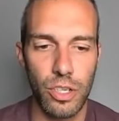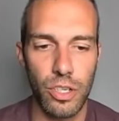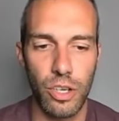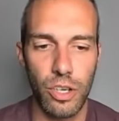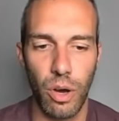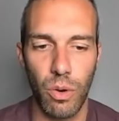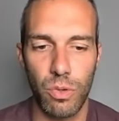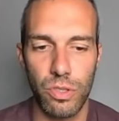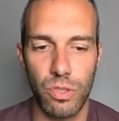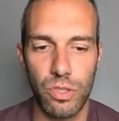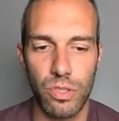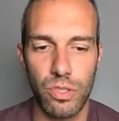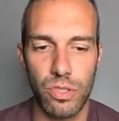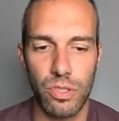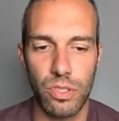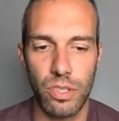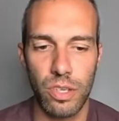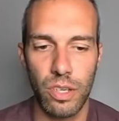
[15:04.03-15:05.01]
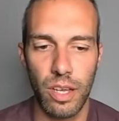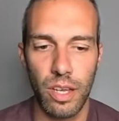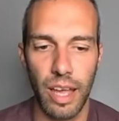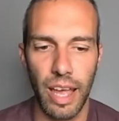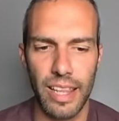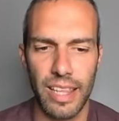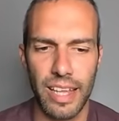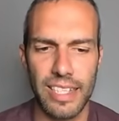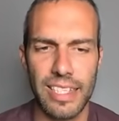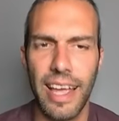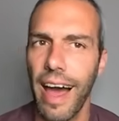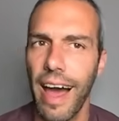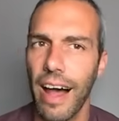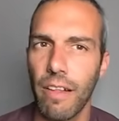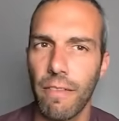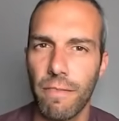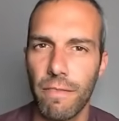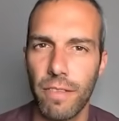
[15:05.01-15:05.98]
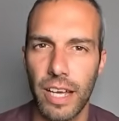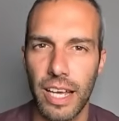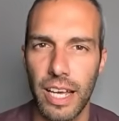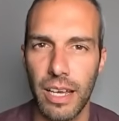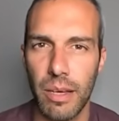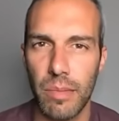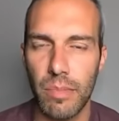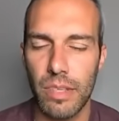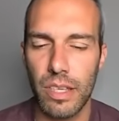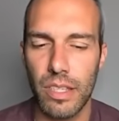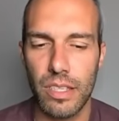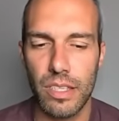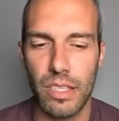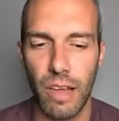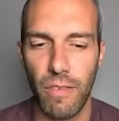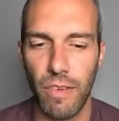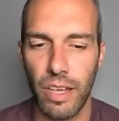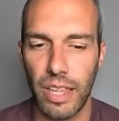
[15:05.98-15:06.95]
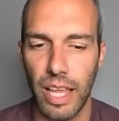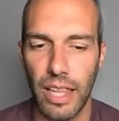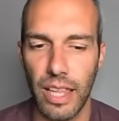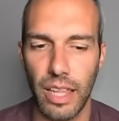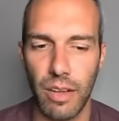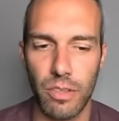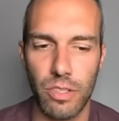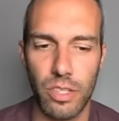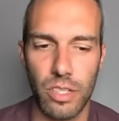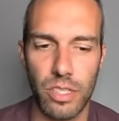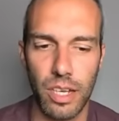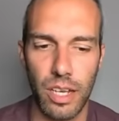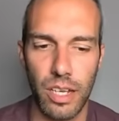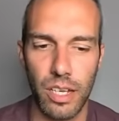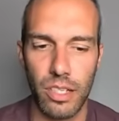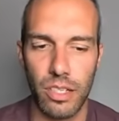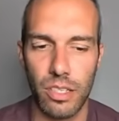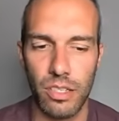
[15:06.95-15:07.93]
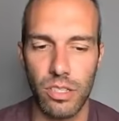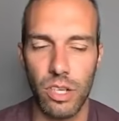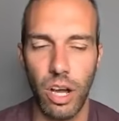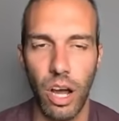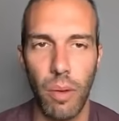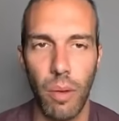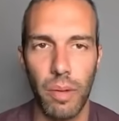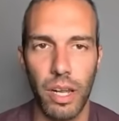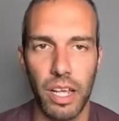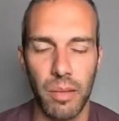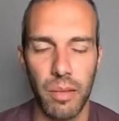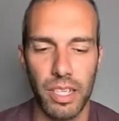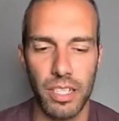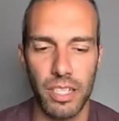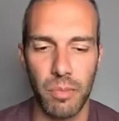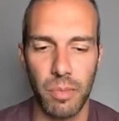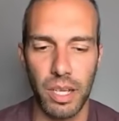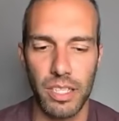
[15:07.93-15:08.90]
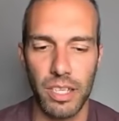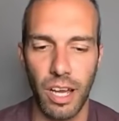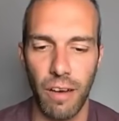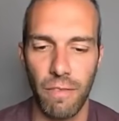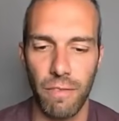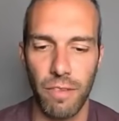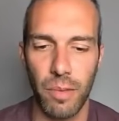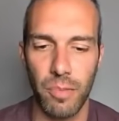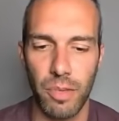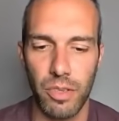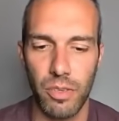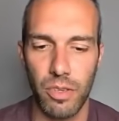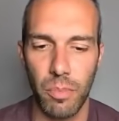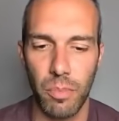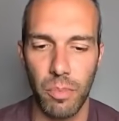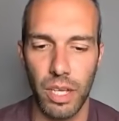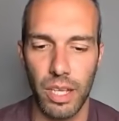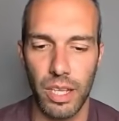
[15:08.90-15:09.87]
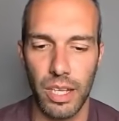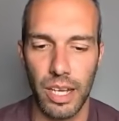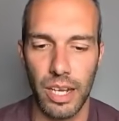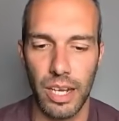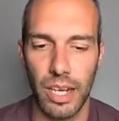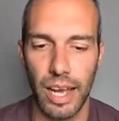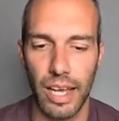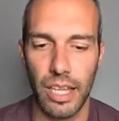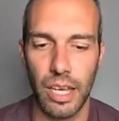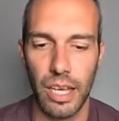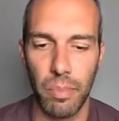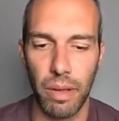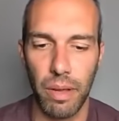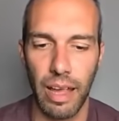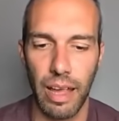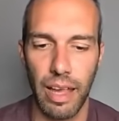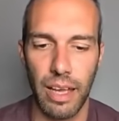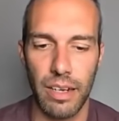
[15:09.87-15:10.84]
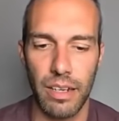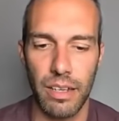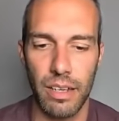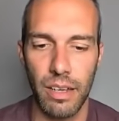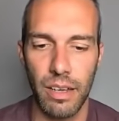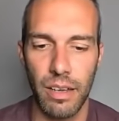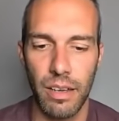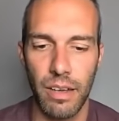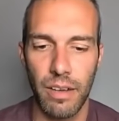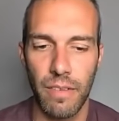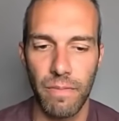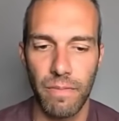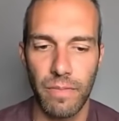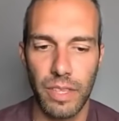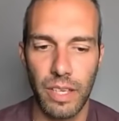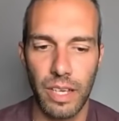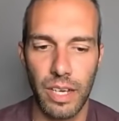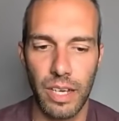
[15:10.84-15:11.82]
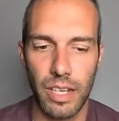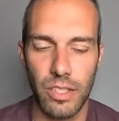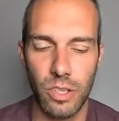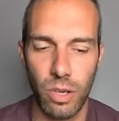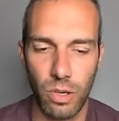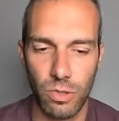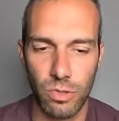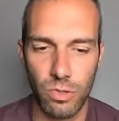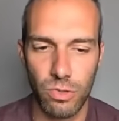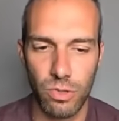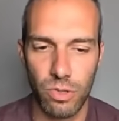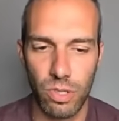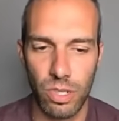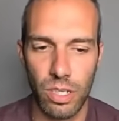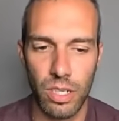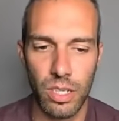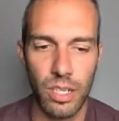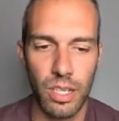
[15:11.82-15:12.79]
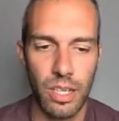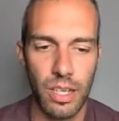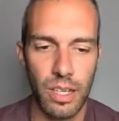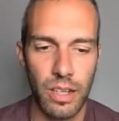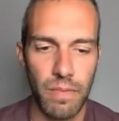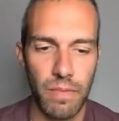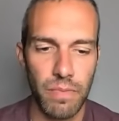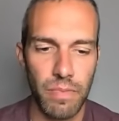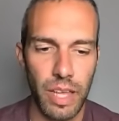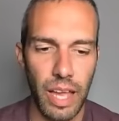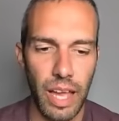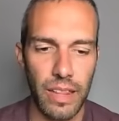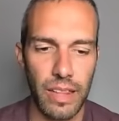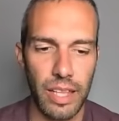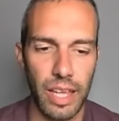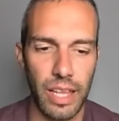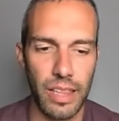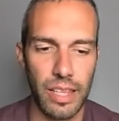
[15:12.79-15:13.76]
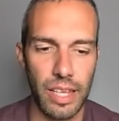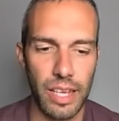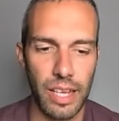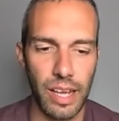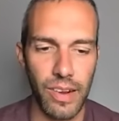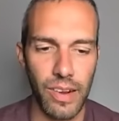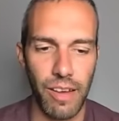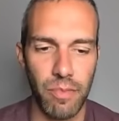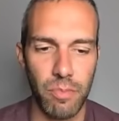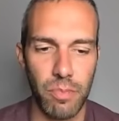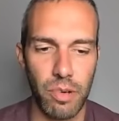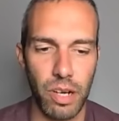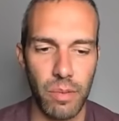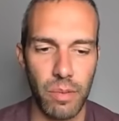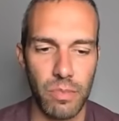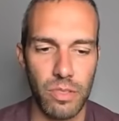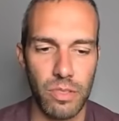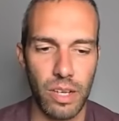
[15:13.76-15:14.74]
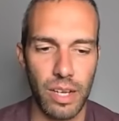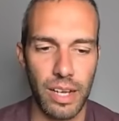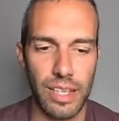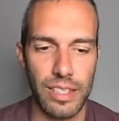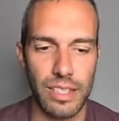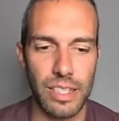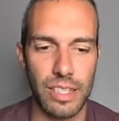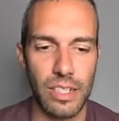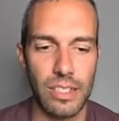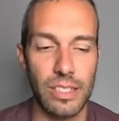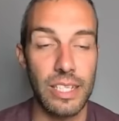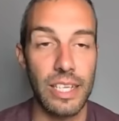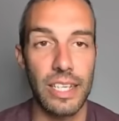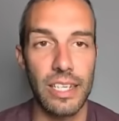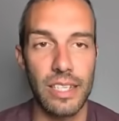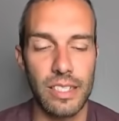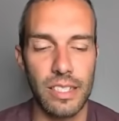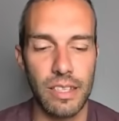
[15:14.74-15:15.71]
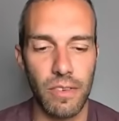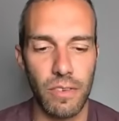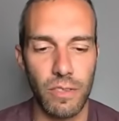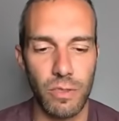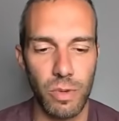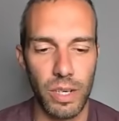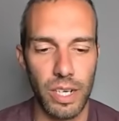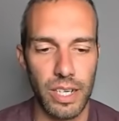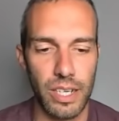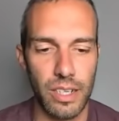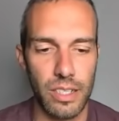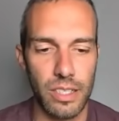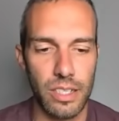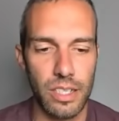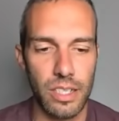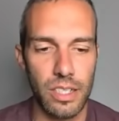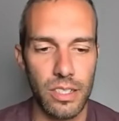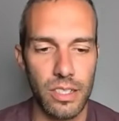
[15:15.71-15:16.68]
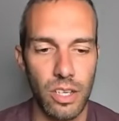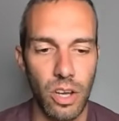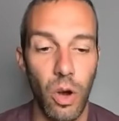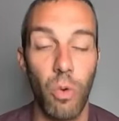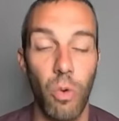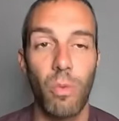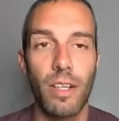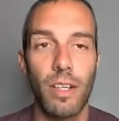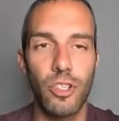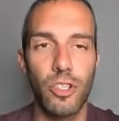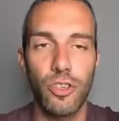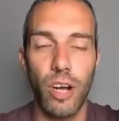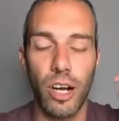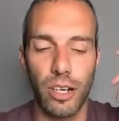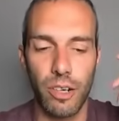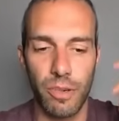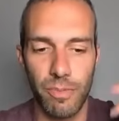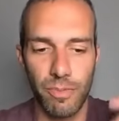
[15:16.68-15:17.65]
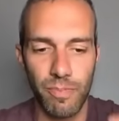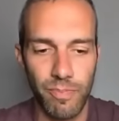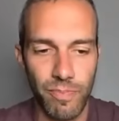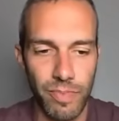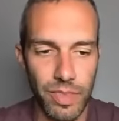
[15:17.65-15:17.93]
ghosts and like Talonflames and stuff like that that are just like dominating my team. Like Talonflame can beat like Annihilate and Toadscruel. And then like I'd have problems against Giratinas because everyone's running Giratinas. Oh, Regidrago.